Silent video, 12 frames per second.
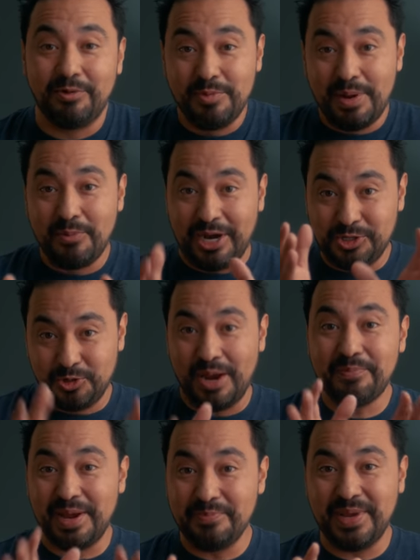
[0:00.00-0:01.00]
Now remember, I
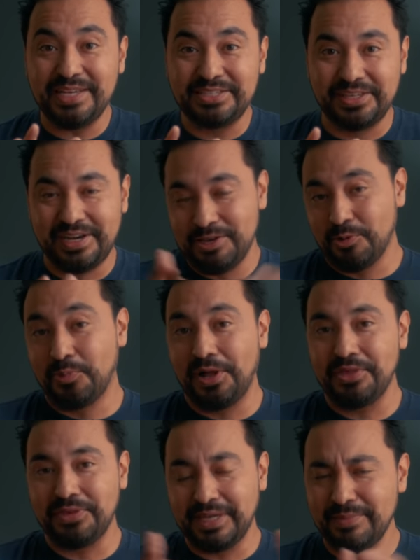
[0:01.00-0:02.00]
dropped my base LUT and you're
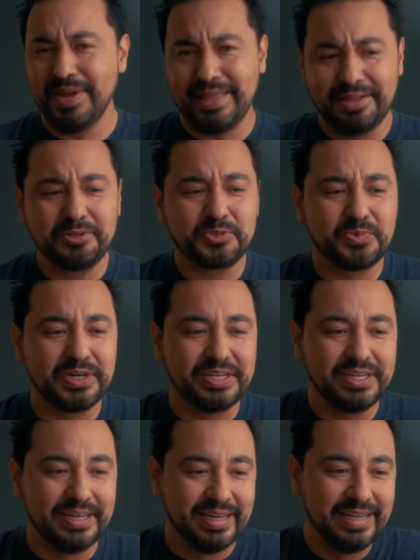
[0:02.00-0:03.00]
probably thinking, man, that looks pretty
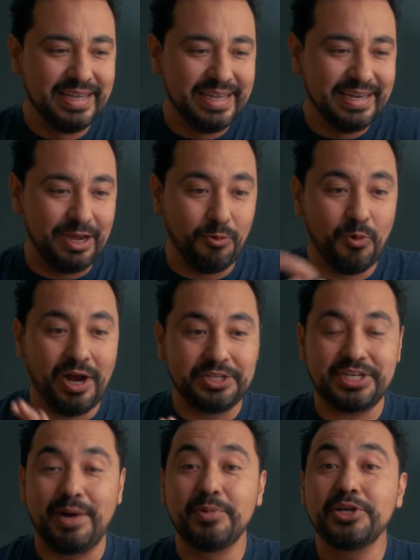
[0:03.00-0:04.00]
good. Now
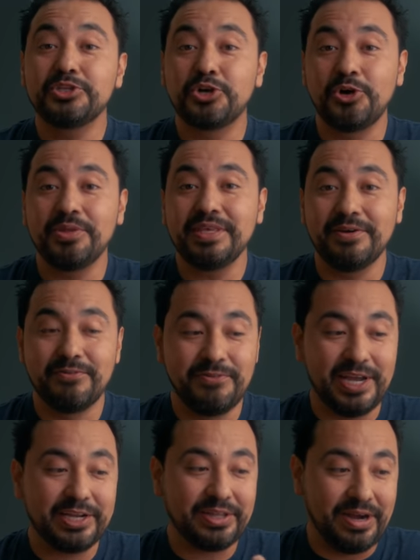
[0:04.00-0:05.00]
watch, I'm gonna turn the
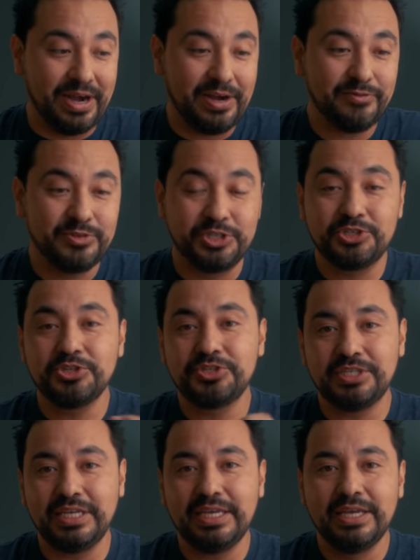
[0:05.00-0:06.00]
effect off just to
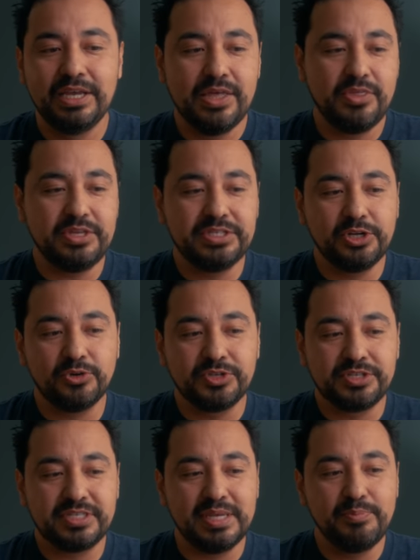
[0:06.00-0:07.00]
see these little
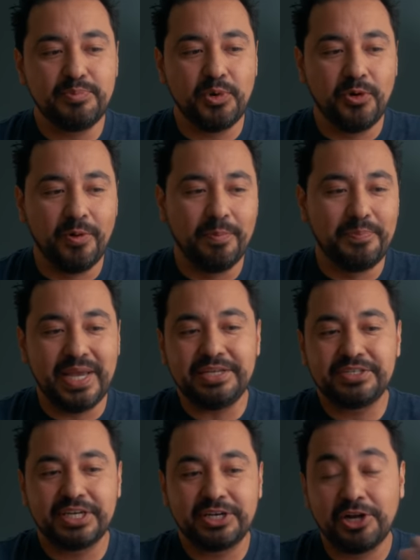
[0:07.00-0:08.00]
simple
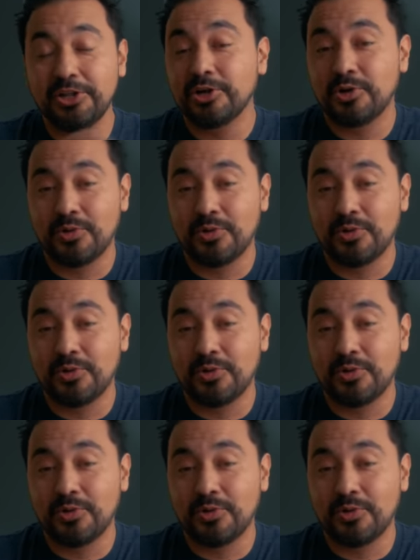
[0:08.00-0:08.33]
basic color